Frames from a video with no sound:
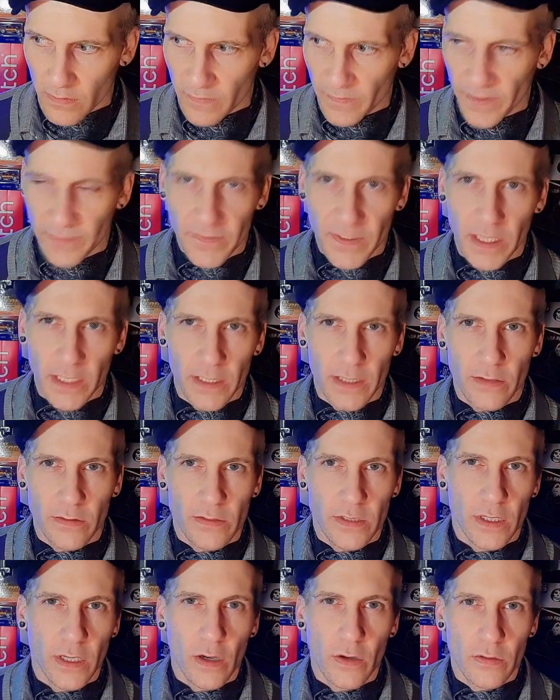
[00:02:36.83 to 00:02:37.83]
15
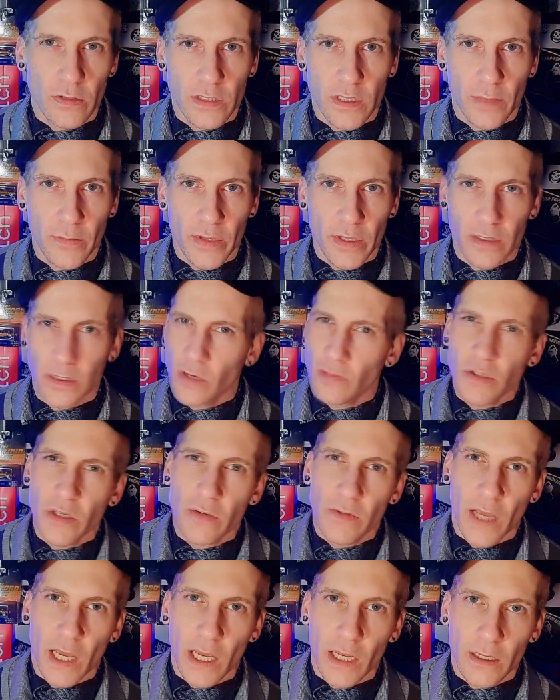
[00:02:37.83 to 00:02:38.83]
years ago or something. Don't
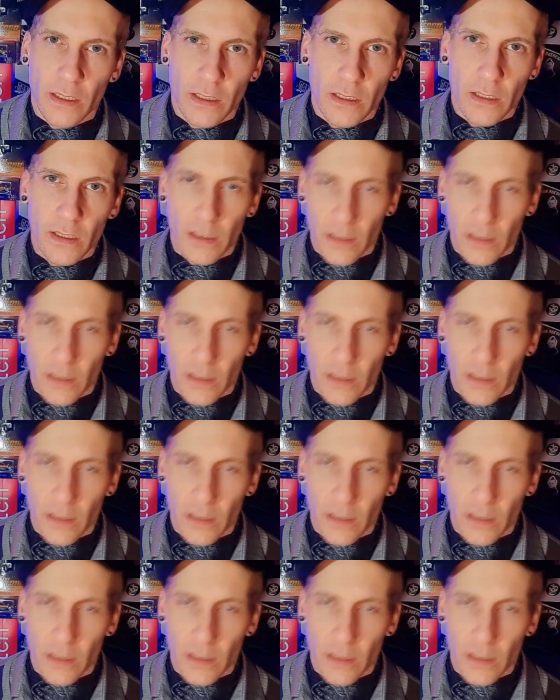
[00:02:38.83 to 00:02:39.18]
do that.